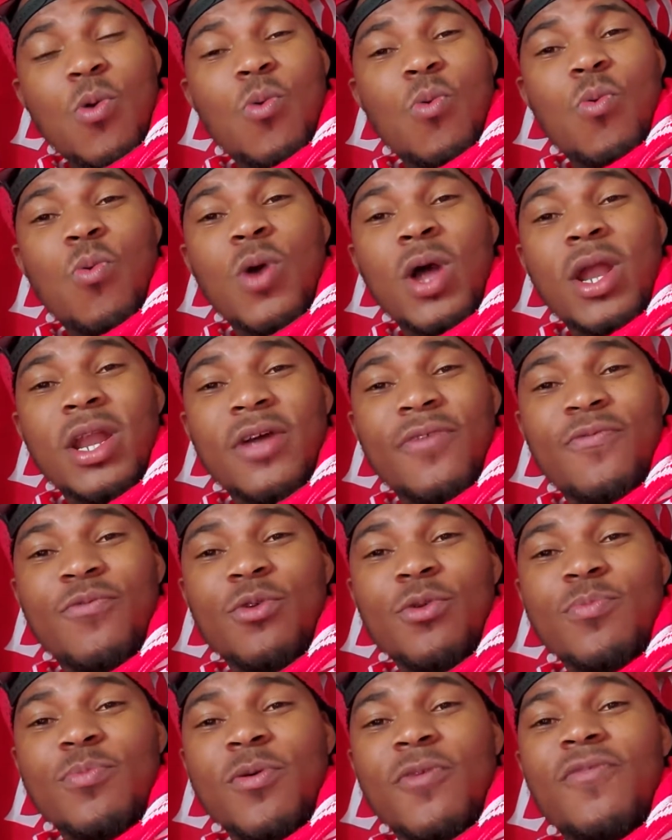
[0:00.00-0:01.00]

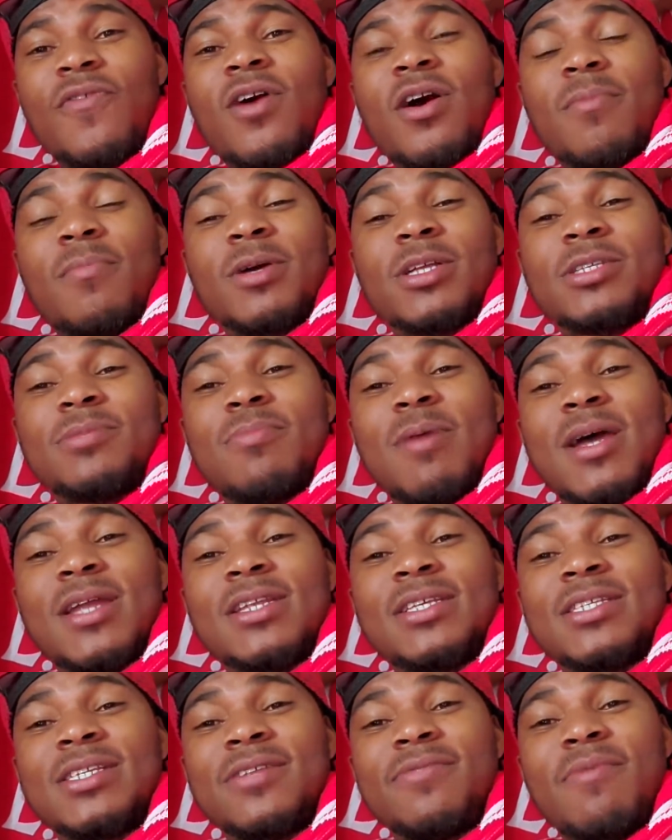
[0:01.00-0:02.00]
Wonderful performance by
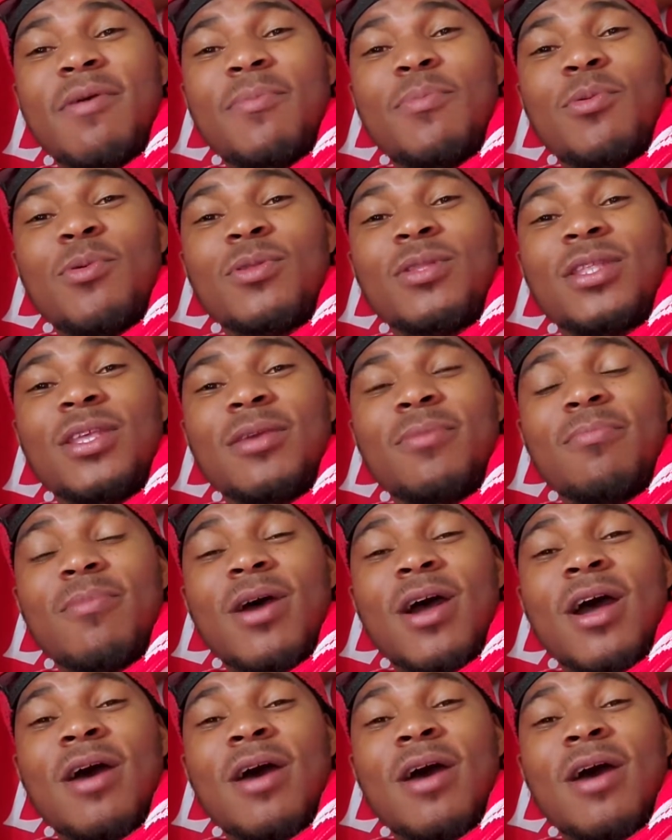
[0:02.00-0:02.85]
this Liverpool team.